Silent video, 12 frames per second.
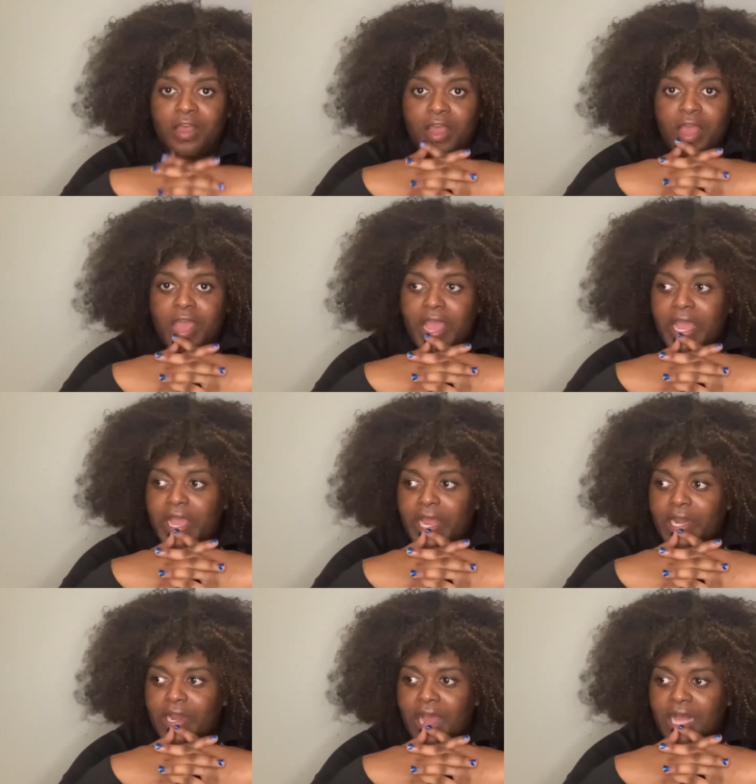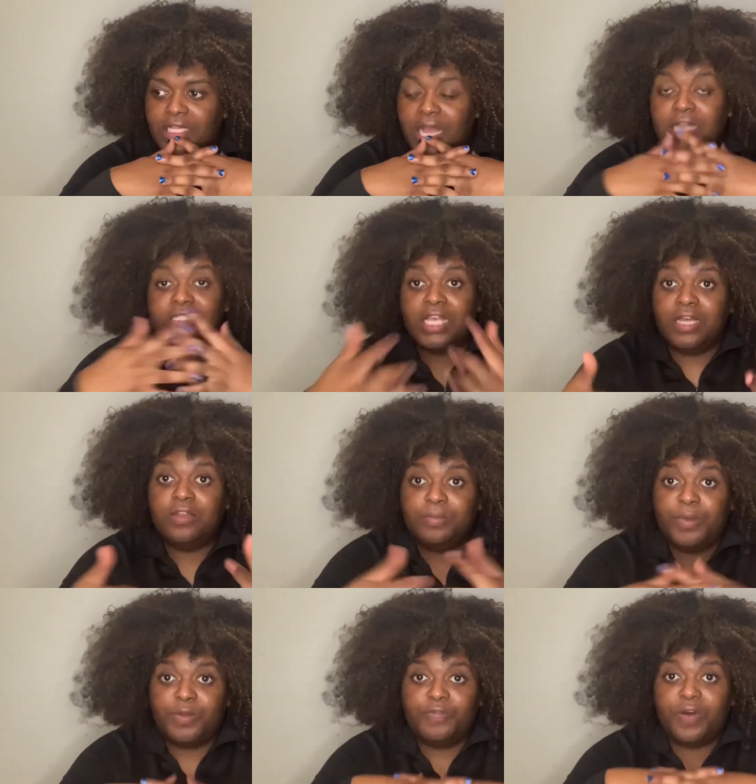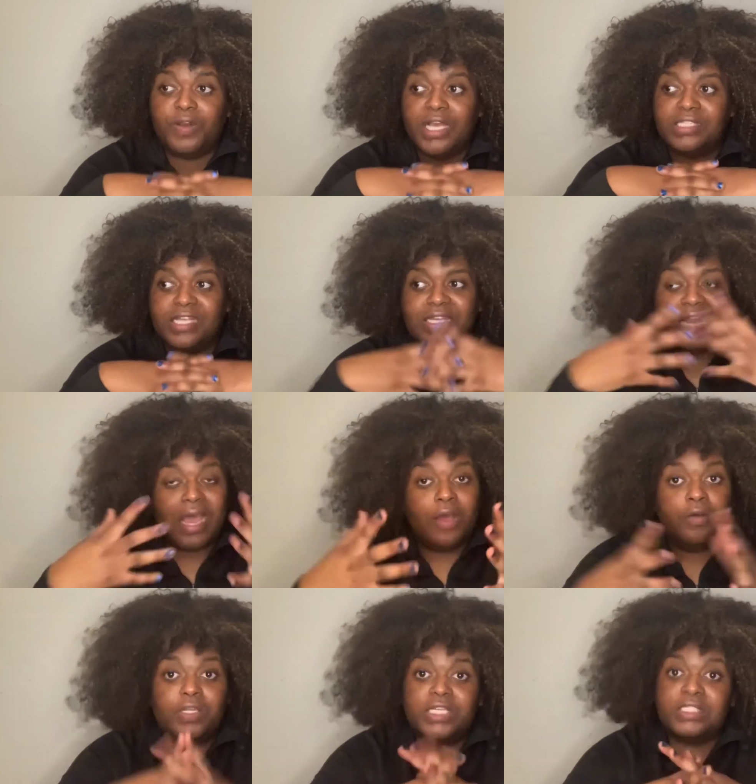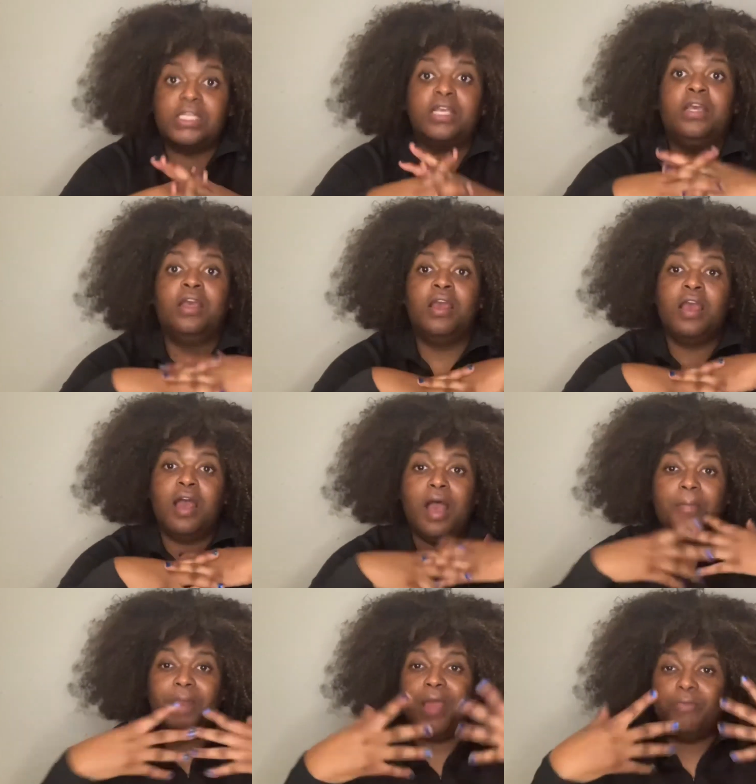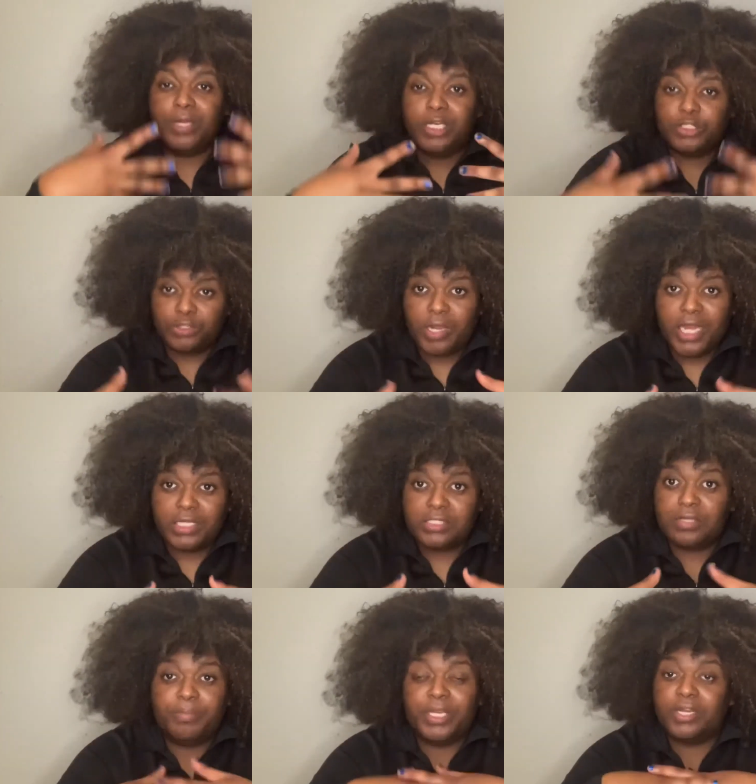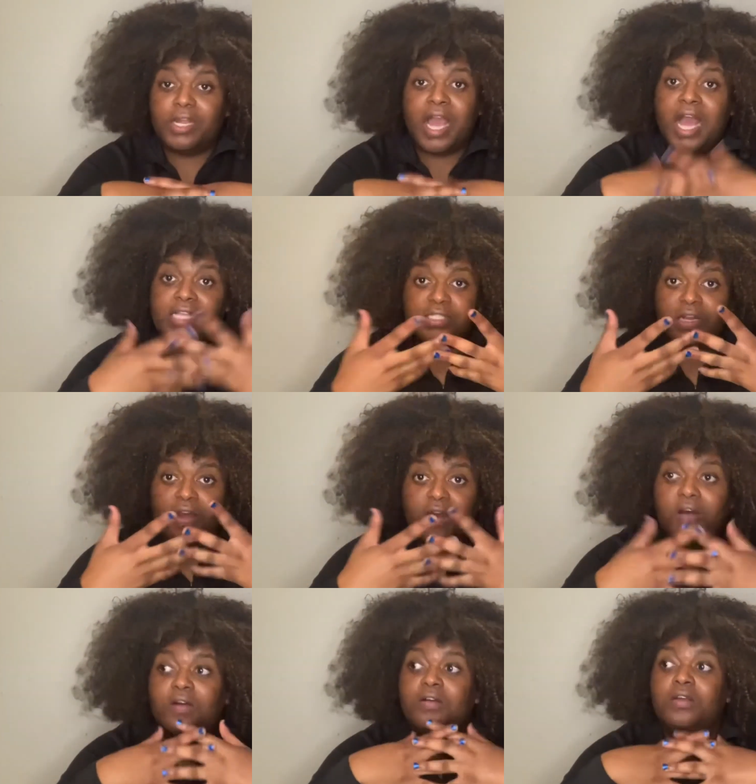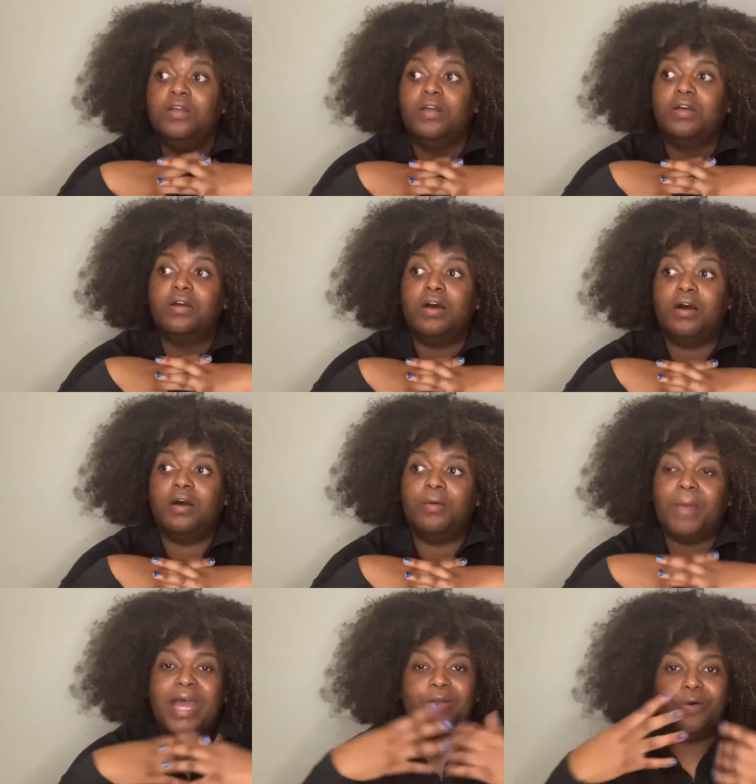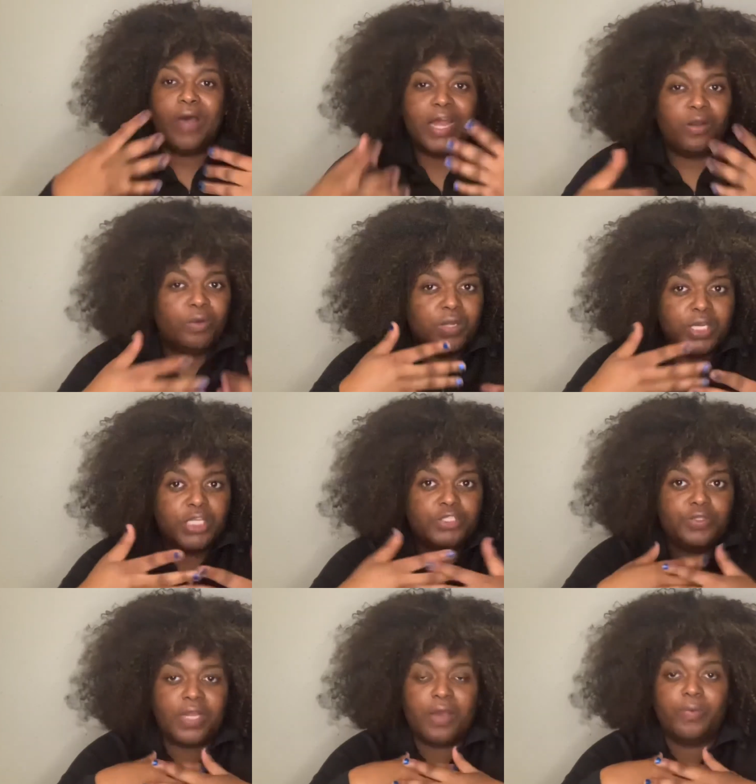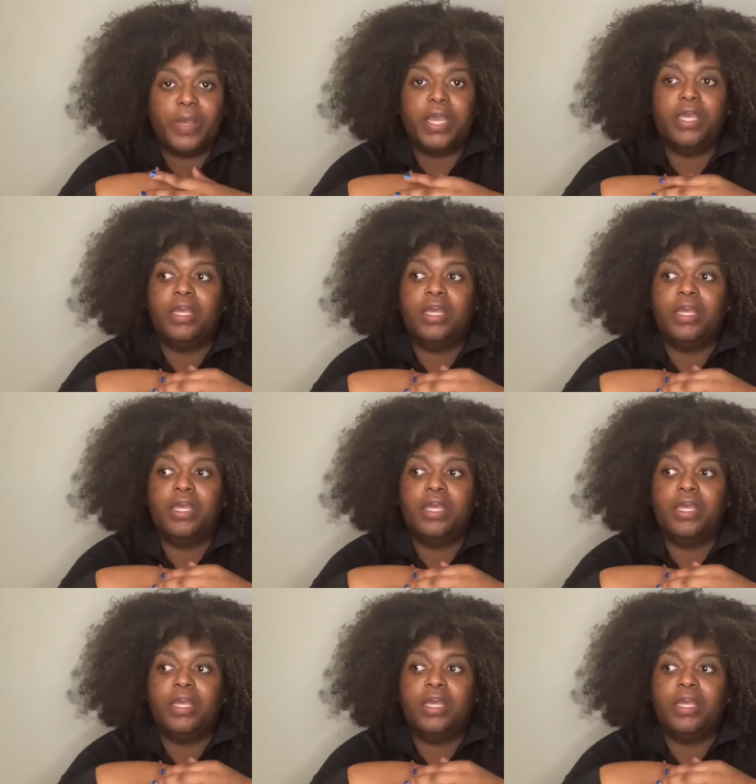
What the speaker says: And I tell him on the phone, I say, now, listen, I'm not really attracted to bigger guys at all. I don't look at you that way.